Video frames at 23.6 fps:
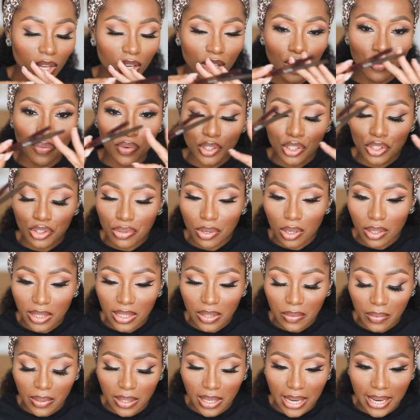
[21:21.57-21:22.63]
If you're
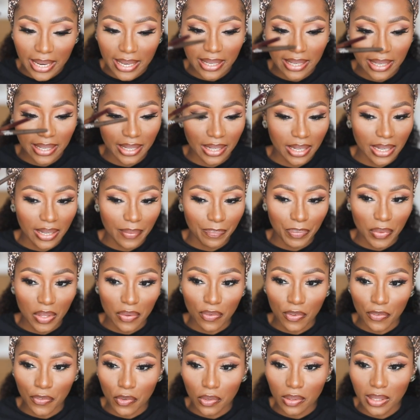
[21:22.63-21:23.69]
struggling with eyeliner,
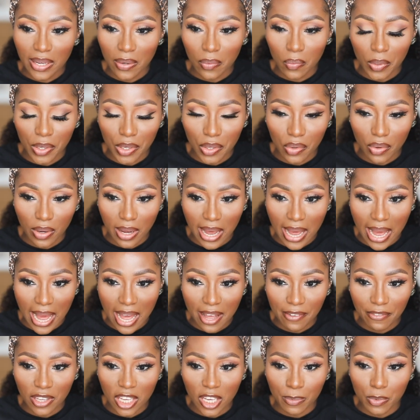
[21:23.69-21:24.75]
if you feel like what you
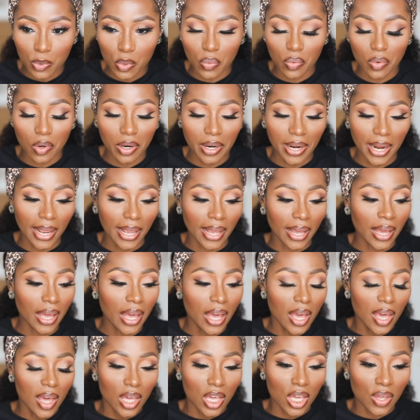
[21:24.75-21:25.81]
have keeps running,
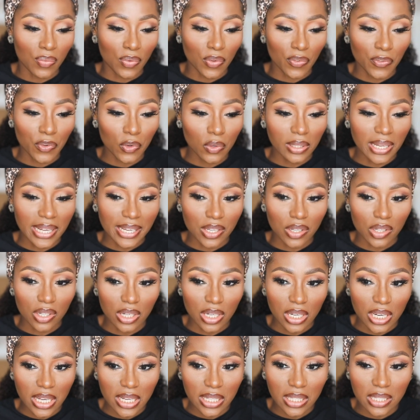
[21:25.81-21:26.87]
if you feel like you
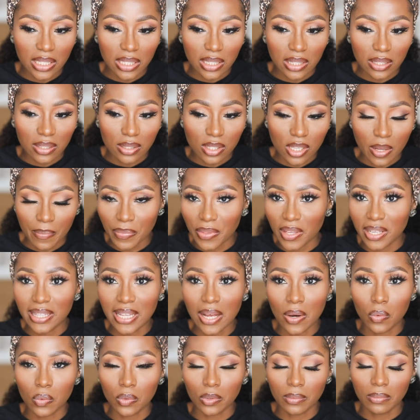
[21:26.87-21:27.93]
need something
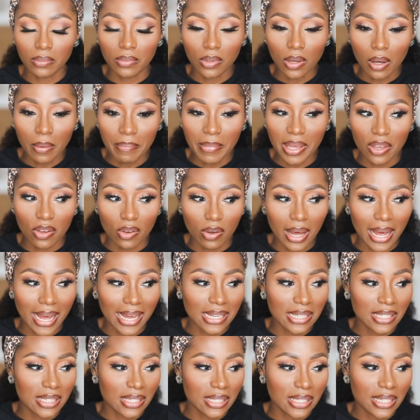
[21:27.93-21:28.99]
that will not make your
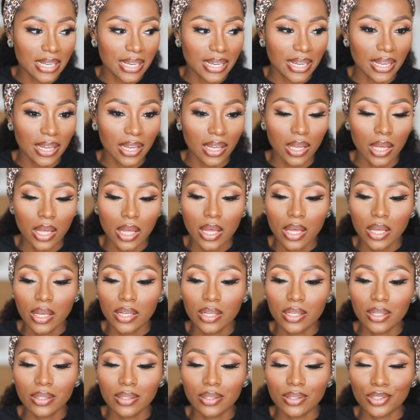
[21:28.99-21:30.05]
eyes sting,
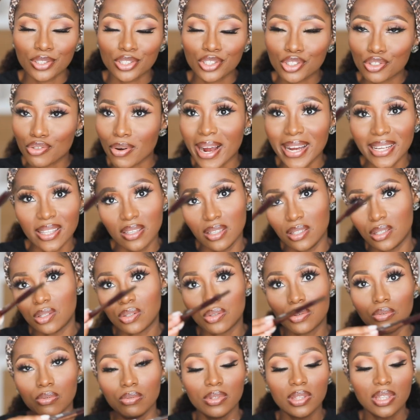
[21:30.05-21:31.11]
try these
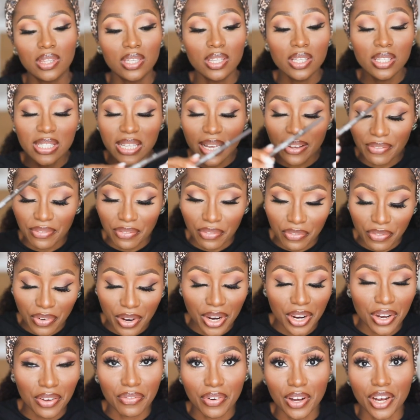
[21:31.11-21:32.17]
two. These are
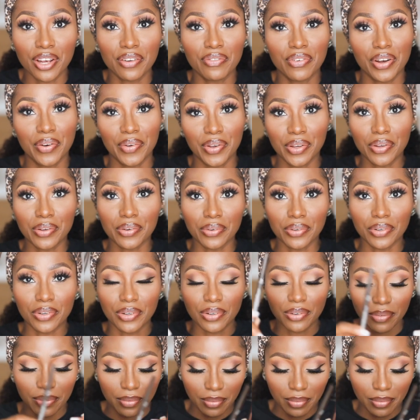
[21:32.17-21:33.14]
very, very, very good.